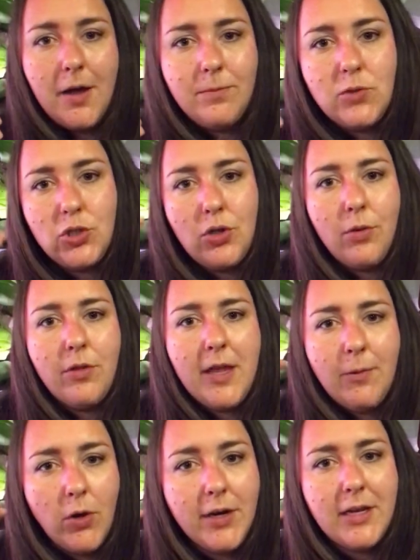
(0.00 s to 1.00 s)
So they
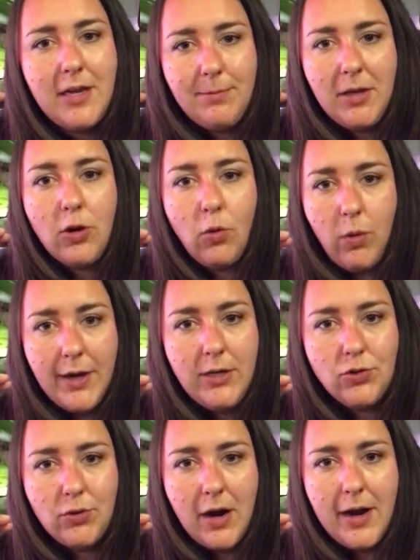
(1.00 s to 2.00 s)
want to keep it quite
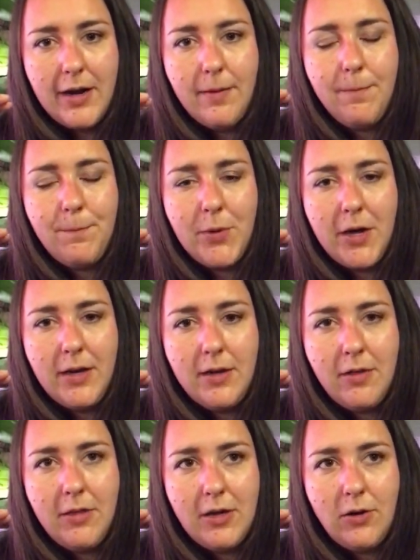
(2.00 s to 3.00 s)
dry, but
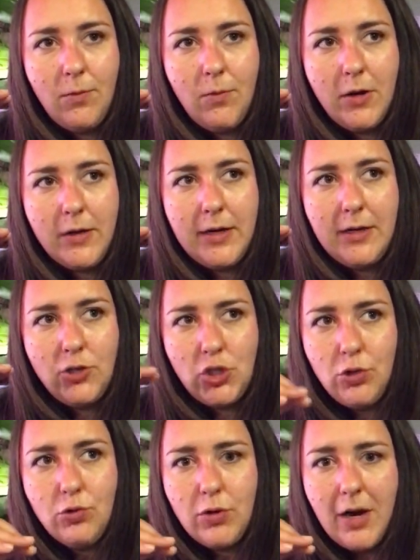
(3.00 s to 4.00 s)
they don't want it
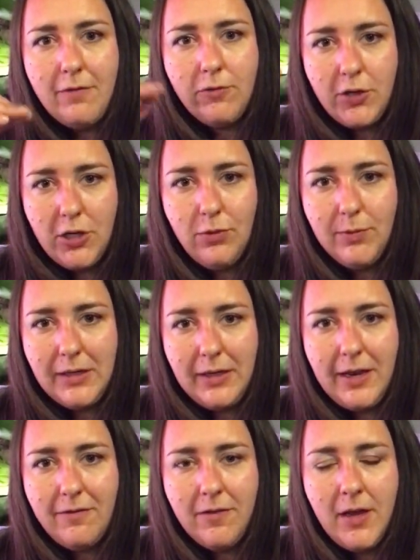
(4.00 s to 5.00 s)
too dry for human
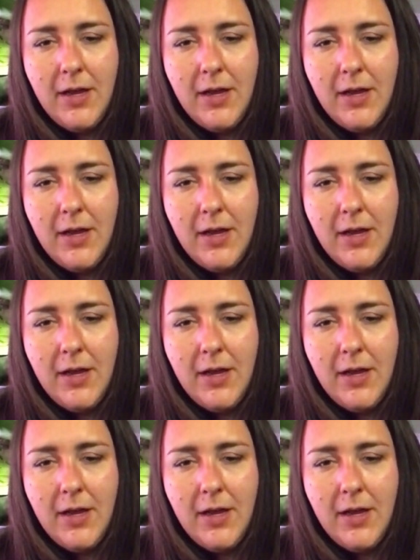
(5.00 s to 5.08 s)
life.